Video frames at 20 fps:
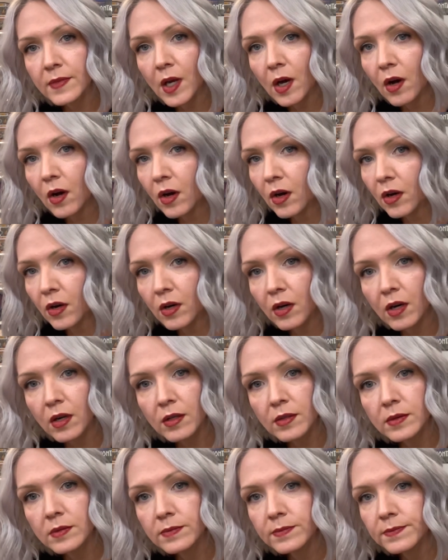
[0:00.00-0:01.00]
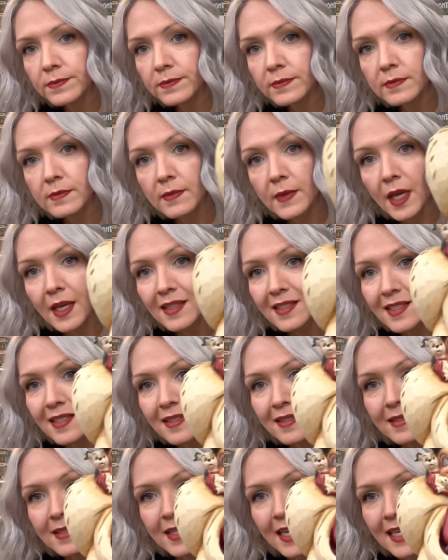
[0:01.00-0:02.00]
Oh,
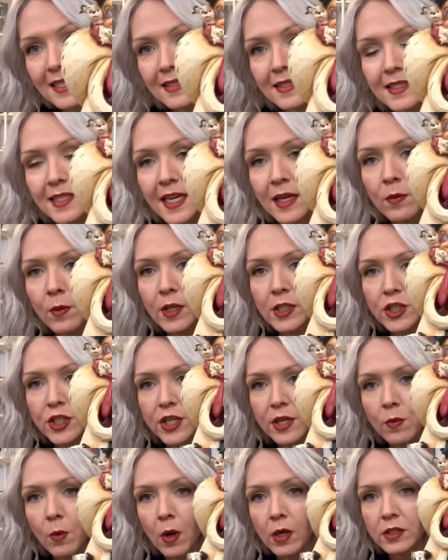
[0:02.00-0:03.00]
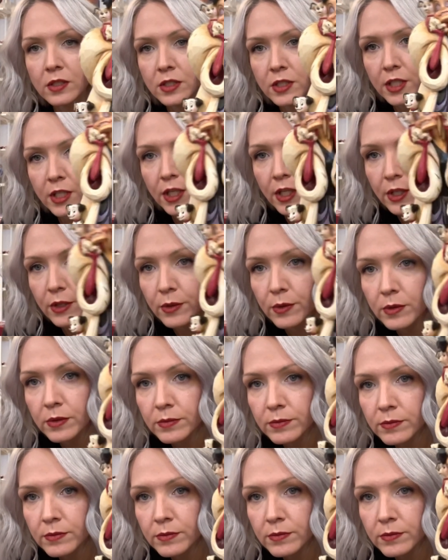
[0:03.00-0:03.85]
disgusting what she wants to do.